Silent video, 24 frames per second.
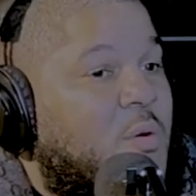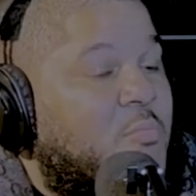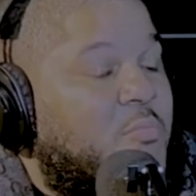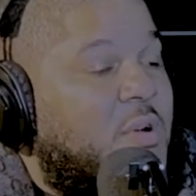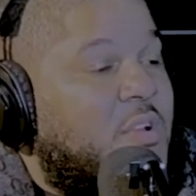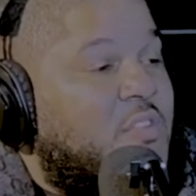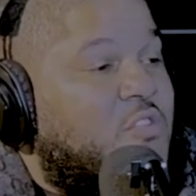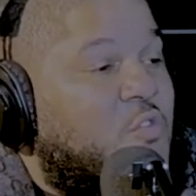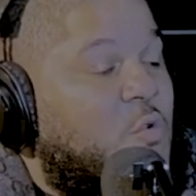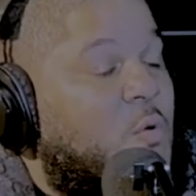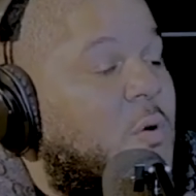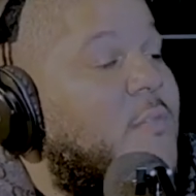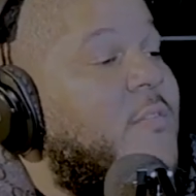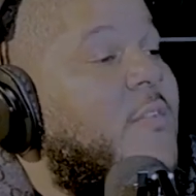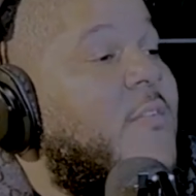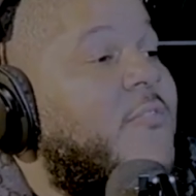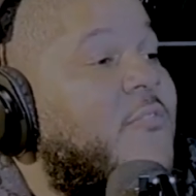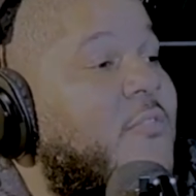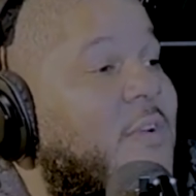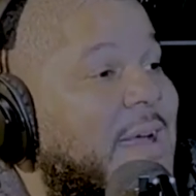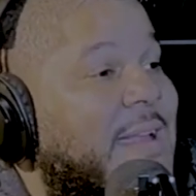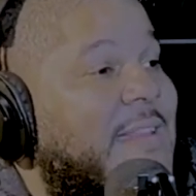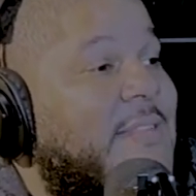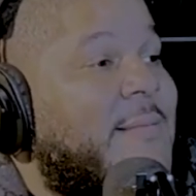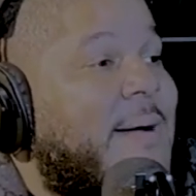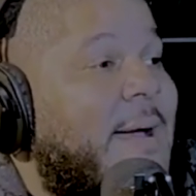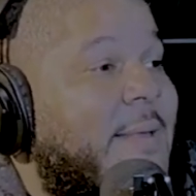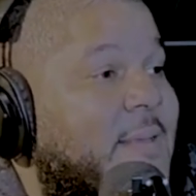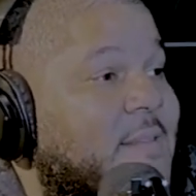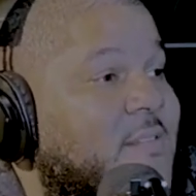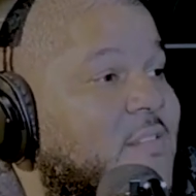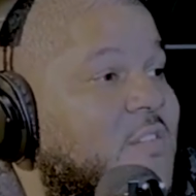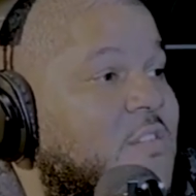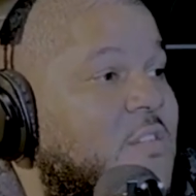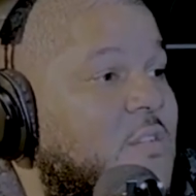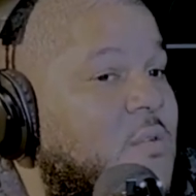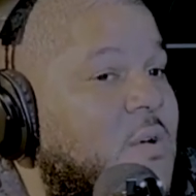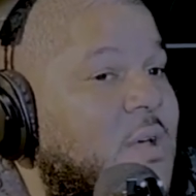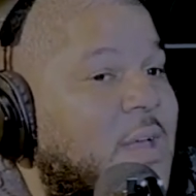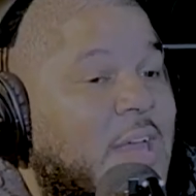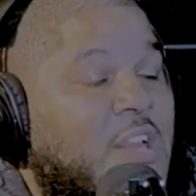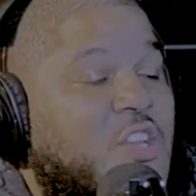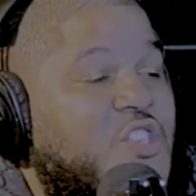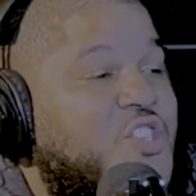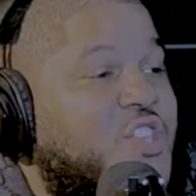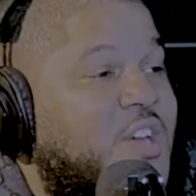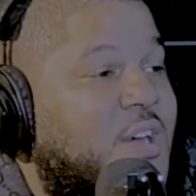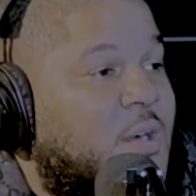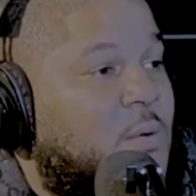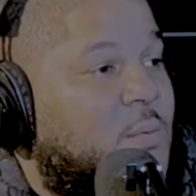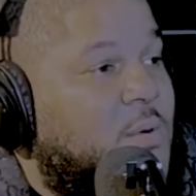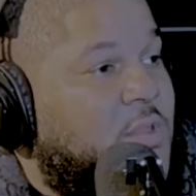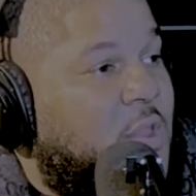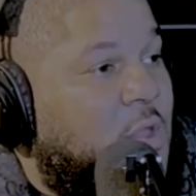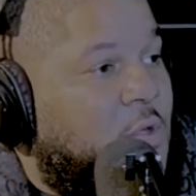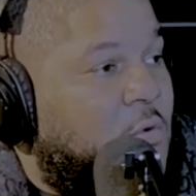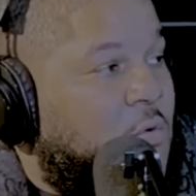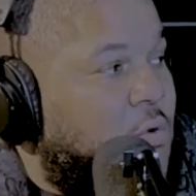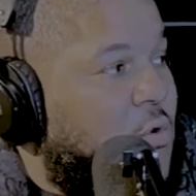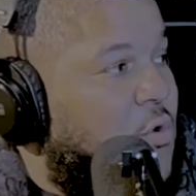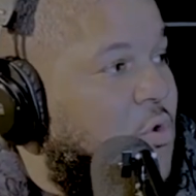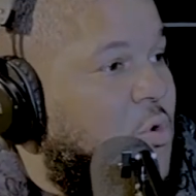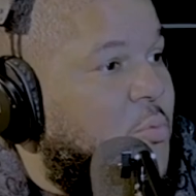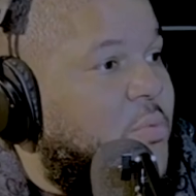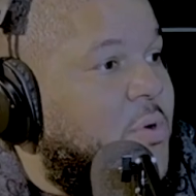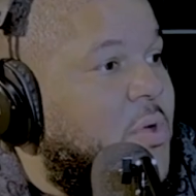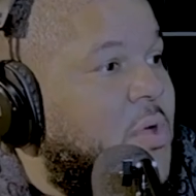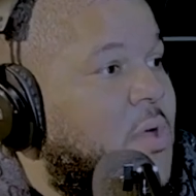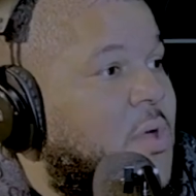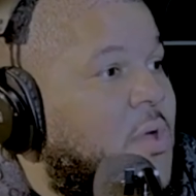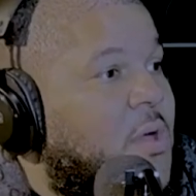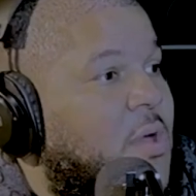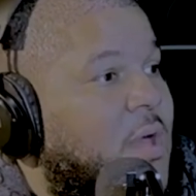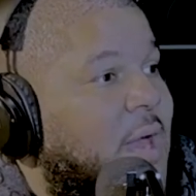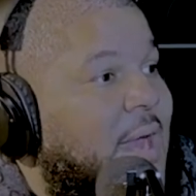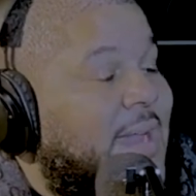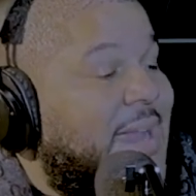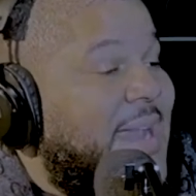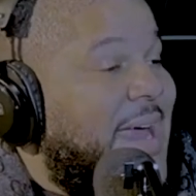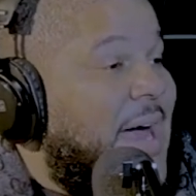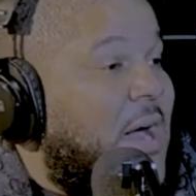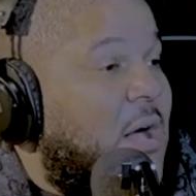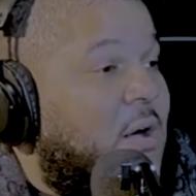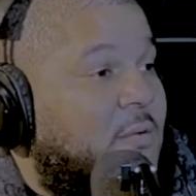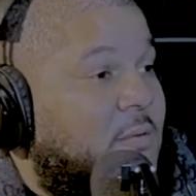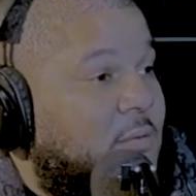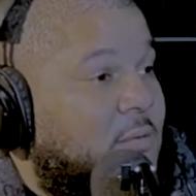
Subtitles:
but 2 of her friends might listen to it and share it with the group, and now,